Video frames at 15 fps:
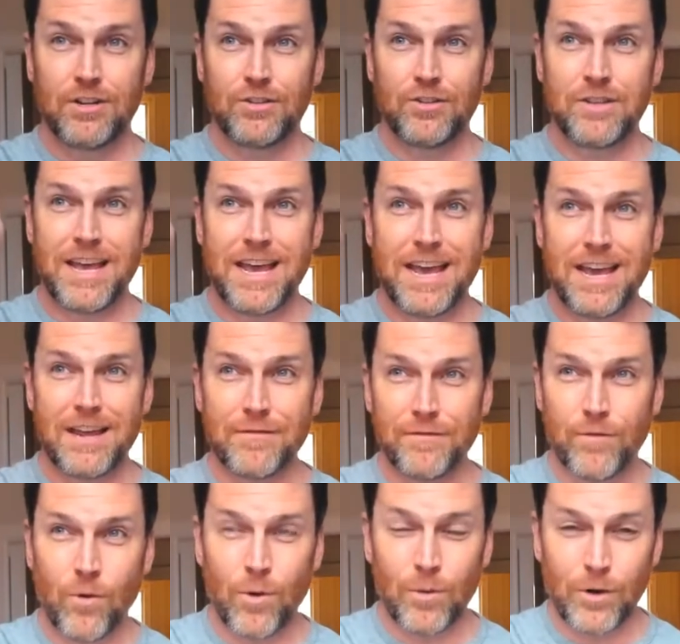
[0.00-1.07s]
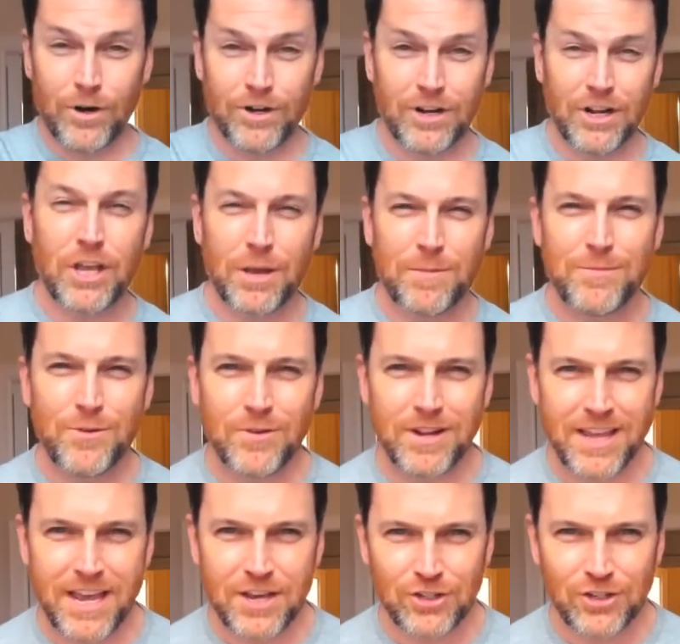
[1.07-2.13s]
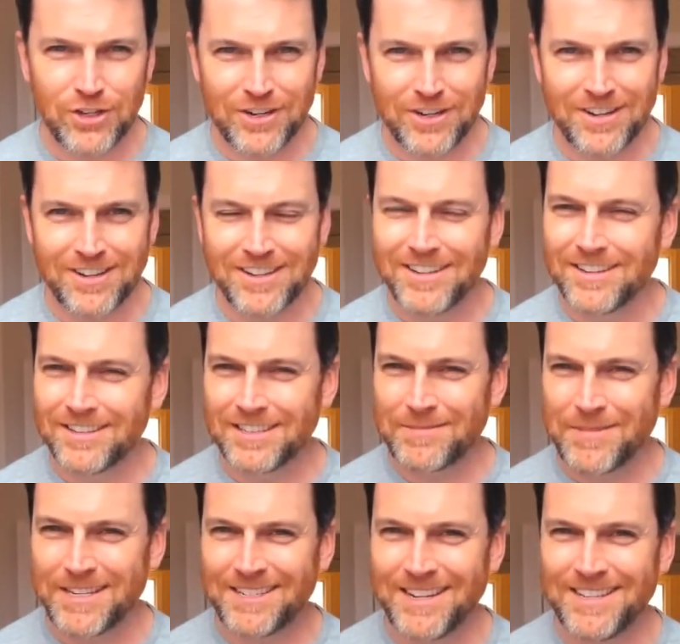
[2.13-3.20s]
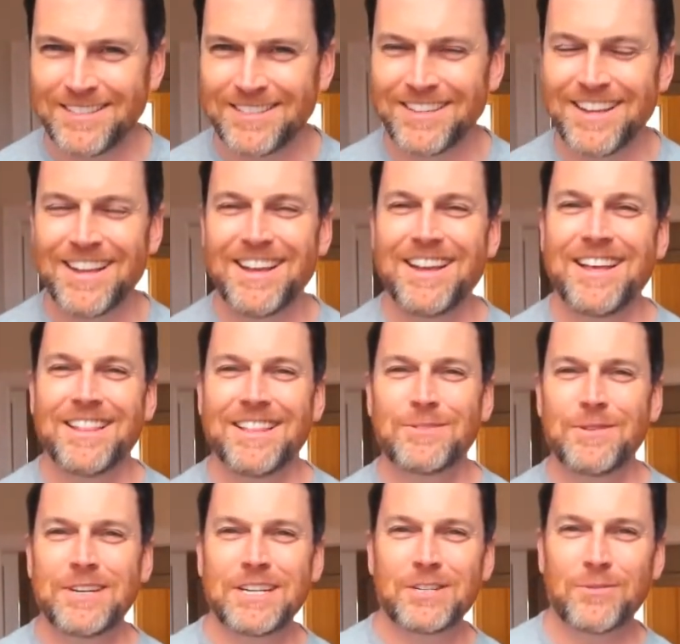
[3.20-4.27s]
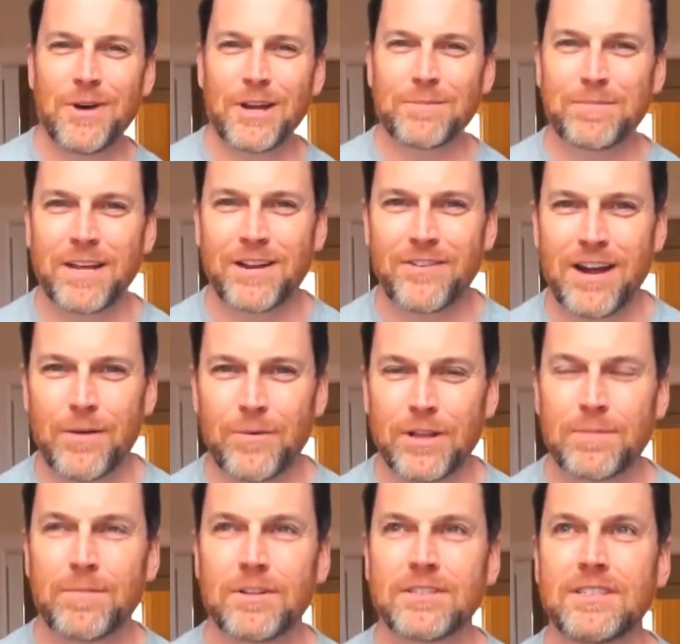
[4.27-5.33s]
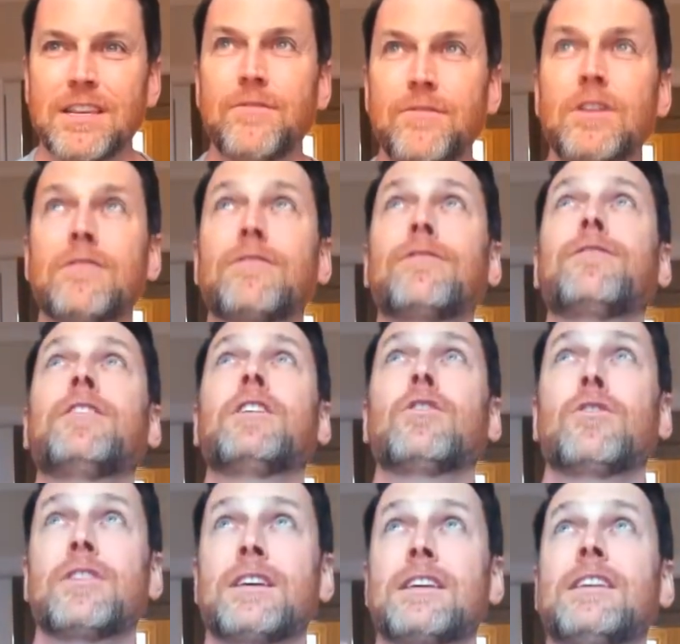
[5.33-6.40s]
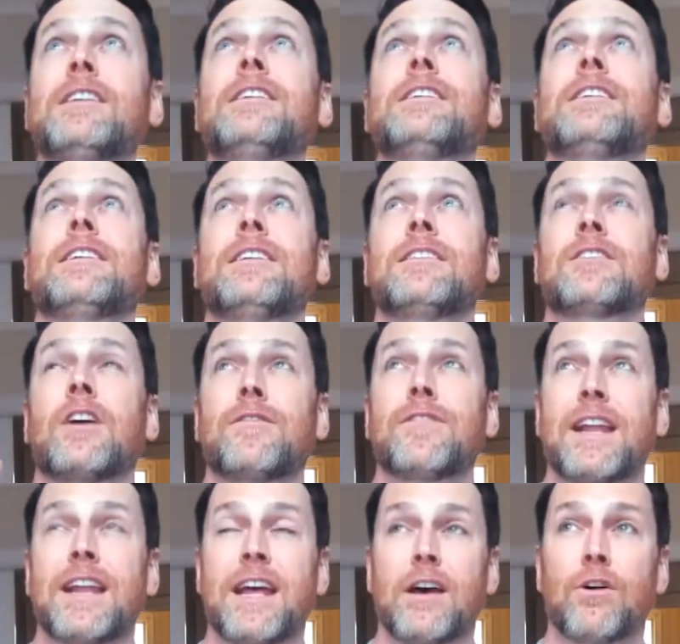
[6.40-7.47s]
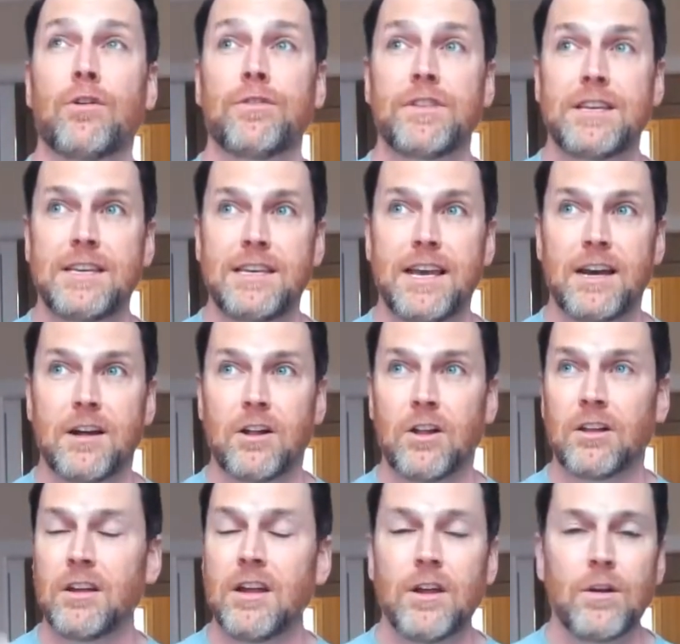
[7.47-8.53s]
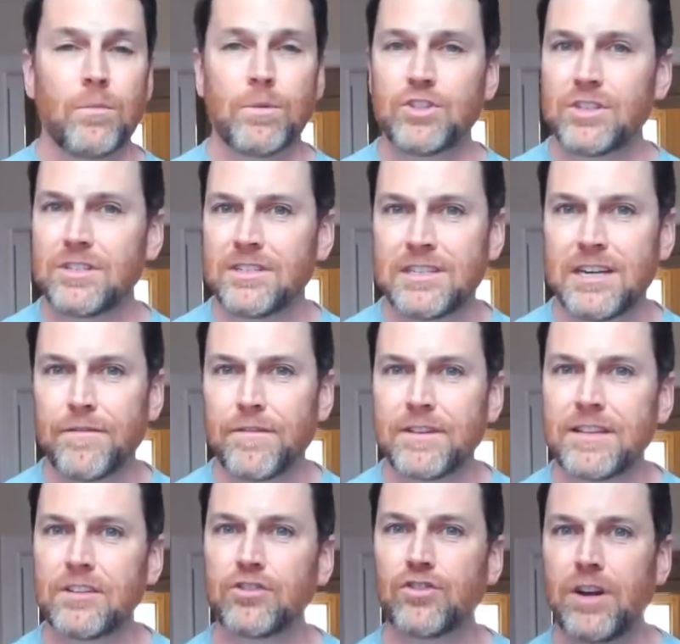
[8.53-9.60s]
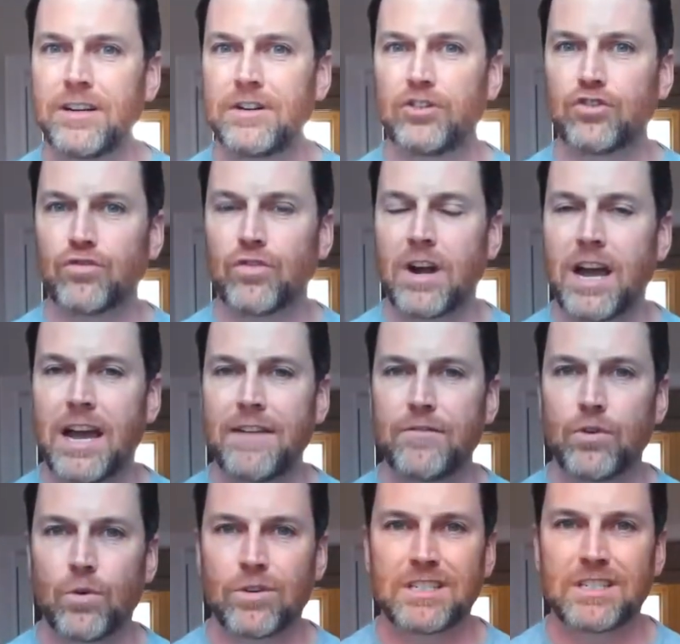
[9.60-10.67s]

to the head forward communication. Does that make sense? This one takes a while to play around with, but see if you can feel the ease of that healthy yell which is different than trying to drive your